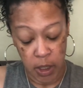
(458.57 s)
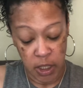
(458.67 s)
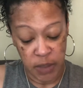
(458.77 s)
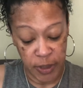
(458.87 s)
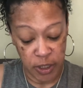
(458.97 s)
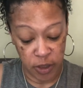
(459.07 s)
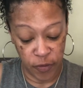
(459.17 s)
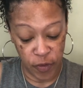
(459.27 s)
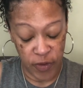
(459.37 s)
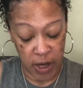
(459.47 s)
Especially if
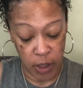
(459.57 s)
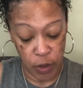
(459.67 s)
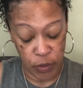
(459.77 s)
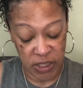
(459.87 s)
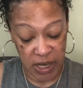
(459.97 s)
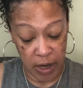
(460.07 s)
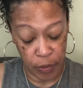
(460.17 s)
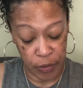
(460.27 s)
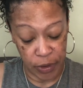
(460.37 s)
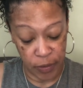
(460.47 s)
you've got a new
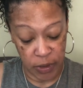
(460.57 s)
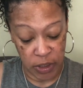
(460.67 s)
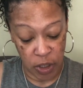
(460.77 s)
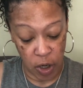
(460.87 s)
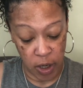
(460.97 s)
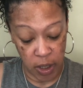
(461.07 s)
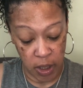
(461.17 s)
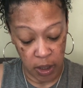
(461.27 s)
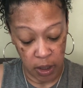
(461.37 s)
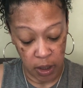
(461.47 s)
cycle here that's
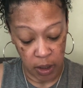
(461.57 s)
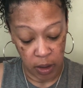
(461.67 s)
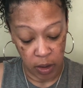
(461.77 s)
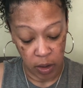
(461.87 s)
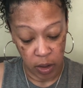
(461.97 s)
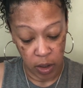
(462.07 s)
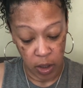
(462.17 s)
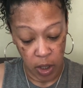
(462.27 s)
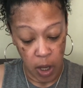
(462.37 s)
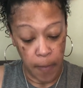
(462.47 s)
starting.
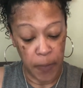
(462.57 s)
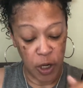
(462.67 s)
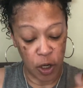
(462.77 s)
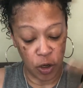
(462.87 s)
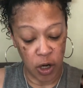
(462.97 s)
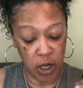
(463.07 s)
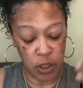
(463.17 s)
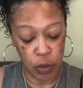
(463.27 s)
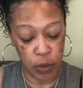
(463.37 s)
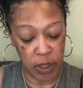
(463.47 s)
But you're not
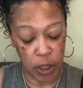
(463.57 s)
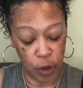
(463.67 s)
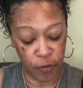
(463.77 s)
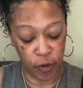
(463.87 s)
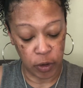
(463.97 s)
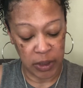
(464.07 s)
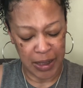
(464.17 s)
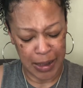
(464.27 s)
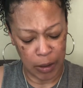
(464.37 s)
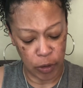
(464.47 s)
doing it overtly
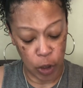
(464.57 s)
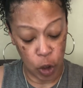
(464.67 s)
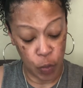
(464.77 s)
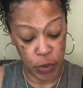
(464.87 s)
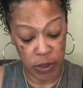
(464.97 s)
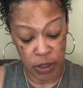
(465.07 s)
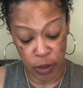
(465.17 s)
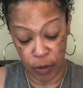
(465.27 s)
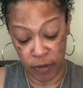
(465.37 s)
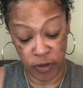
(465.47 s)
and out in the open,
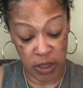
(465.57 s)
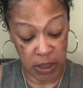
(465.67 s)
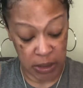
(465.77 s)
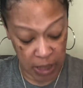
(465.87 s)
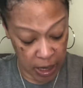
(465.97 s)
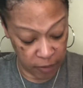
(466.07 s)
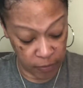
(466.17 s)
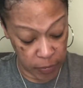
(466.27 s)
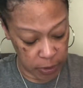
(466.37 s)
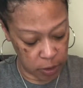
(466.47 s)
so everything is kind of a
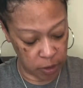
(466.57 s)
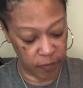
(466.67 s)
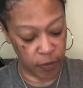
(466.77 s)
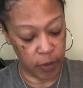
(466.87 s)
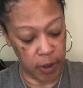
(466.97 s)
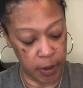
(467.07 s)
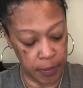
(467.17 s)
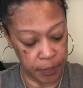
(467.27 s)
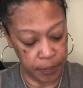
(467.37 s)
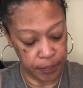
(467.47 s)
mystery for
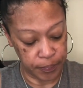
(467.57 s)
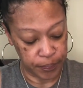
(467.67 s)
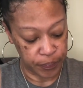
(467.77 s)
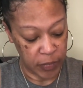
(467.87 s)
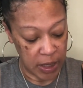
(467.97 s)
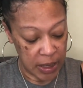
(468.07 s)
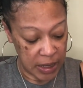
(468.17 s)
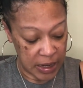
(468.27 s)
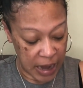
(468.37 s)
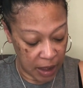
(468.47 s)
them
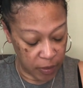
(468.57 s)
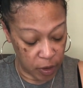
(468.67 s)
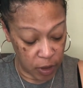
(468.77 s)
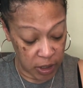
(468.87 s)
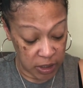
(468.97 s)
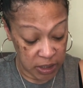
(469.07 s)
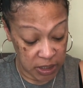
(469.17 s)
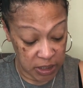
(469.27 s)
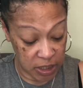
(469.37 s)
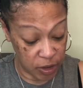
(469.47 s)
now they're in
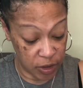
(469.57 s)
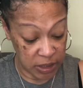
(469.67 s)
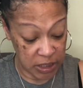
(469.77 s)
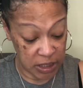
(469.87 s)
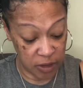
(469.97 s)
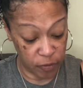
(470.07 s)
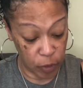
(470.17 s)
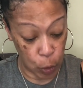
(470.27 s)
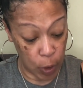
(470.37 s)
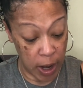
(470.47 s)
they're at the seat of
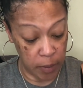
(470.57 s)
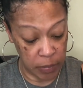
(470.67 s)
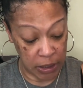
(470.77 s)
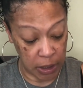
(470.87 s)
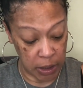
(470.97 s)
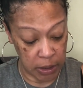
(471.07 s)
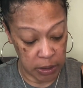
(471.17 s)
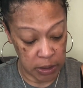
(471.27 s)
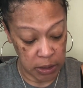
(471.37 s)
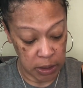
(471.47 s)
regret
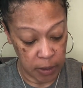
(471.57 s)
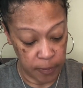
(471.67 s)
because